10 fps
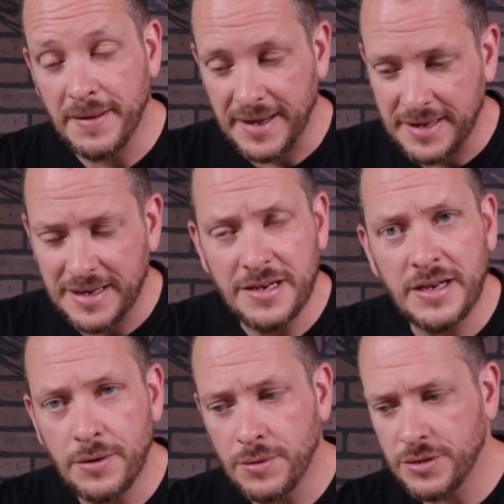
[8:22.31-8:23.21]
me and you
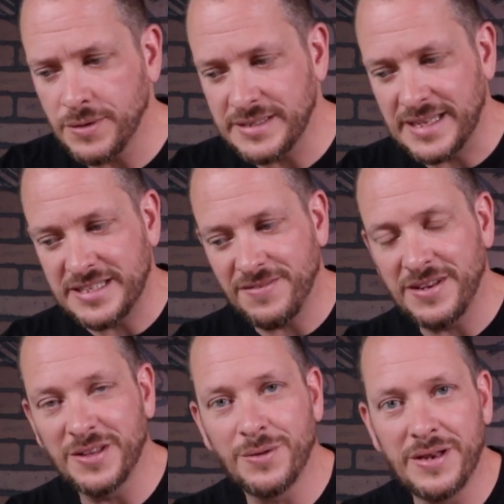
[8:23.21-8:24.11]
didn't get a little too excessive
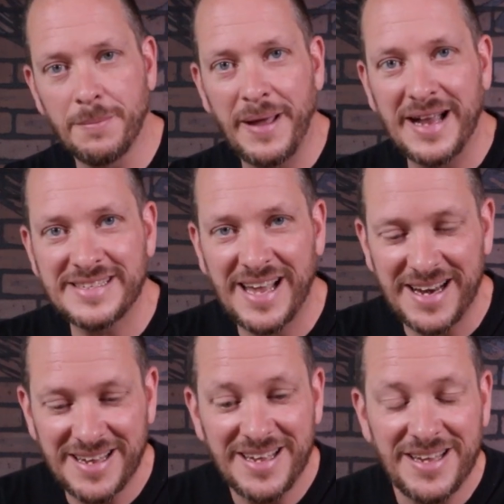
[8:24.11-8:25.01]
on the glue on the
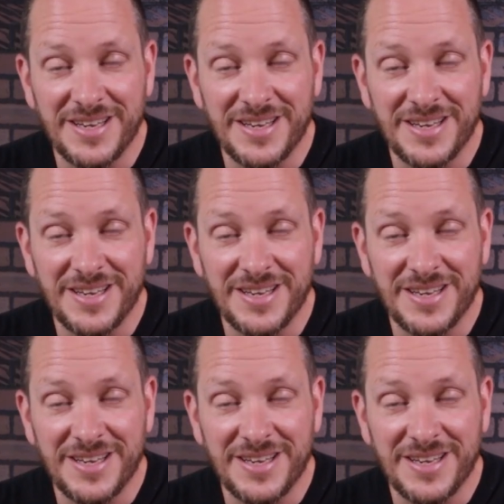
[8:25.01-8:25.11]
backside,